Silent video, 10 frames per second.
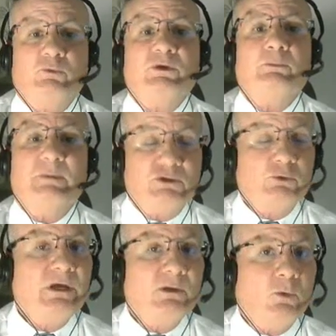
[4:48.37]
you're
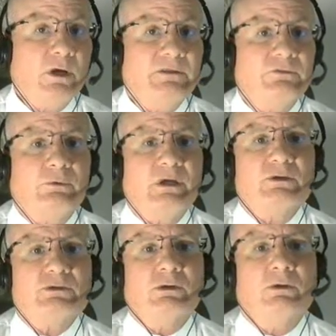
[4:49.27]
between 1 and 3
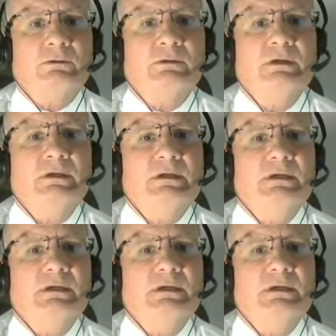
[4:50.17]
years old?